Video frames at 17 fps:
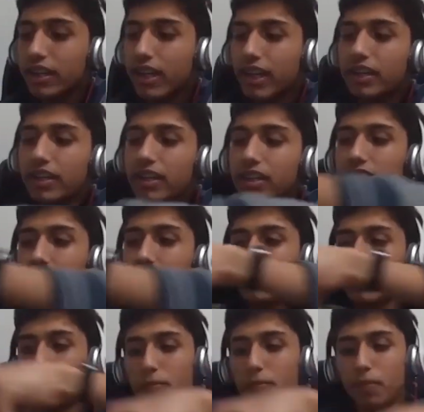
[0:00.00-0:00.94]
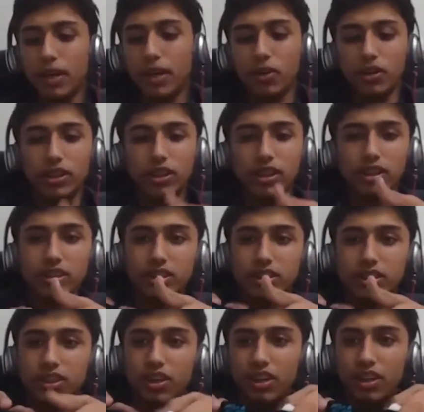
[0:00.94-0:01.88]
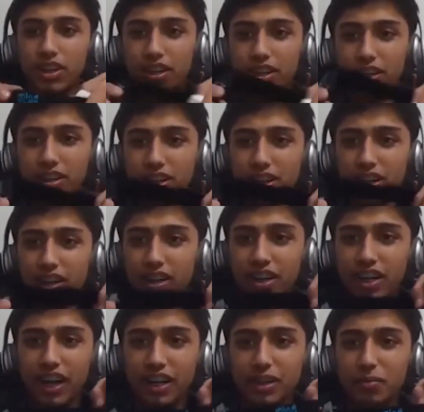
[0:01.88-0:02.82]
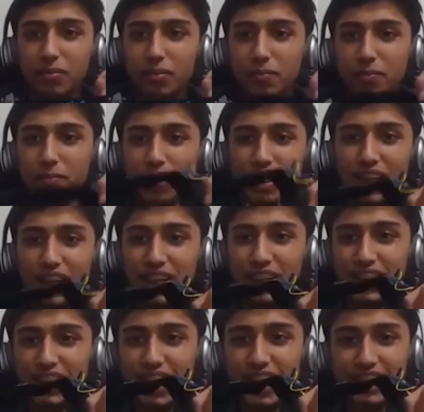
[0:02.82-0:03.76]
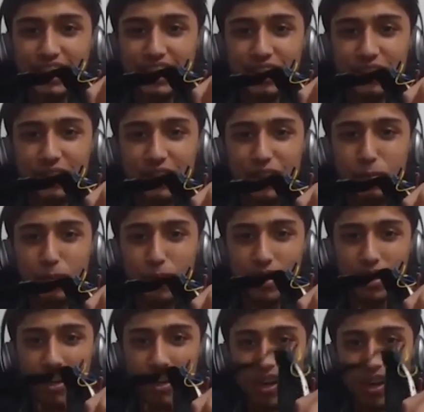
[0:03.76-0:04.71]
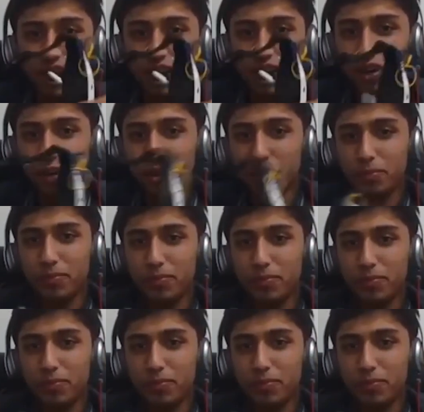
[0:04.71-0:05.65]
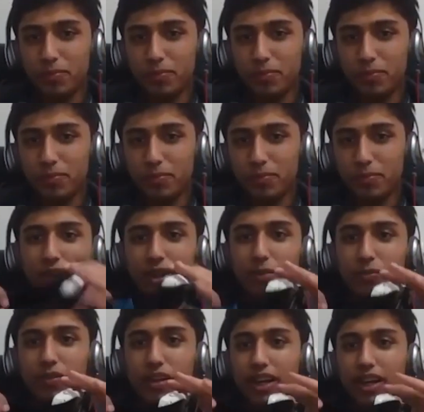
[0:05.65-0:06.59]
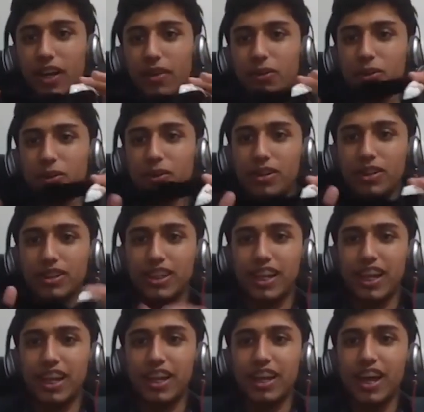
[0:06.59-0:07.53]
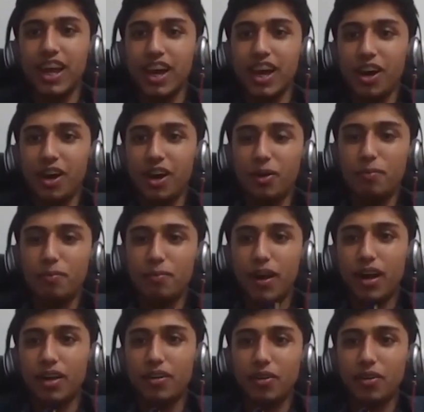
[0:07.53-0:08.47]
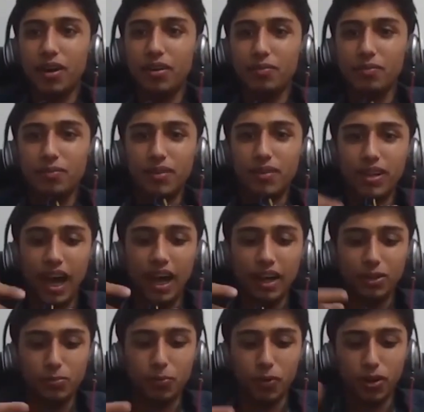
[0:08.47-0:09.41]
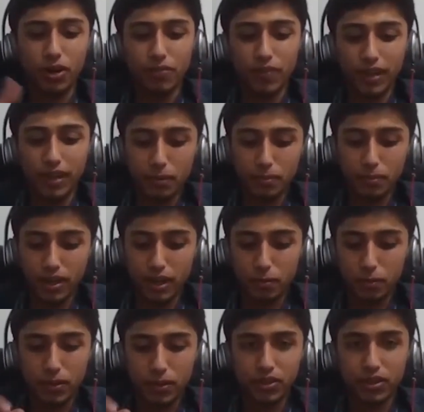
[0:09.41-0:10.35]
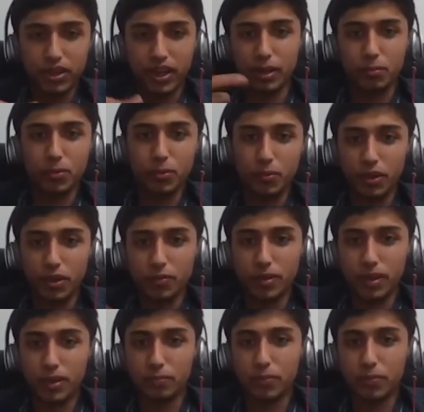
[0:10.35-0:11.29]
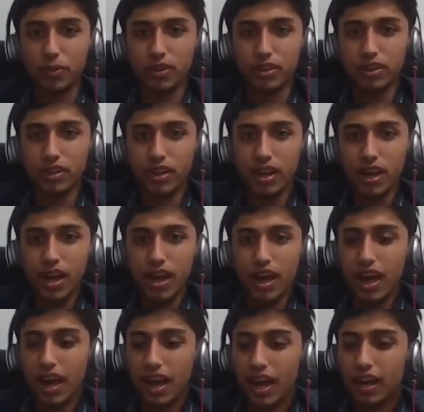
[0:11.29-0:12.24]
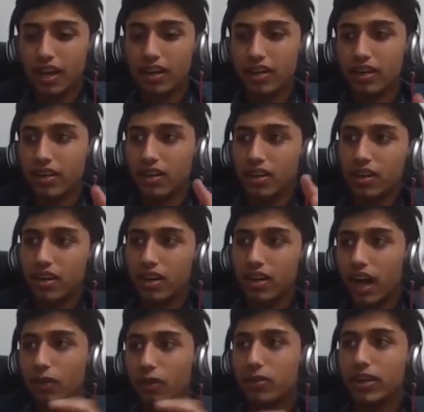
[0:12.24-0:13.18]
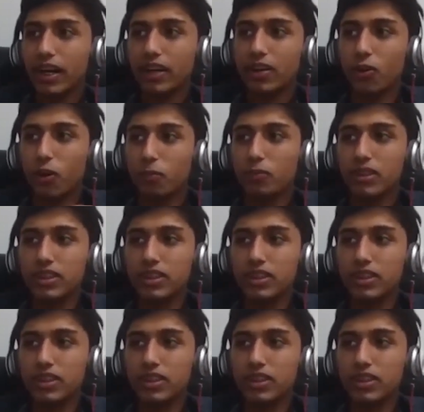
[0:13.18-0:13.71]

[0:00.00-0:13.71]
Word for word: got these random EEG headsets on eBay. I got them for like $11. And then I had to modify them a little bit to get them to work on a computer. And I would get normal